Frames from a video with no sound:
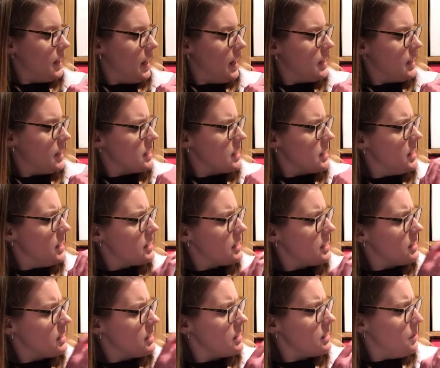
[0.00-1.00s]
And
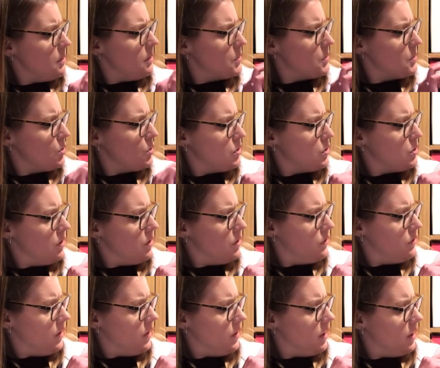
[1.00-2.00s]
it's some sort
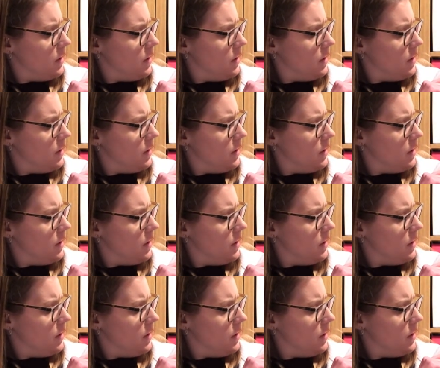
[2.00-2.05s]
of...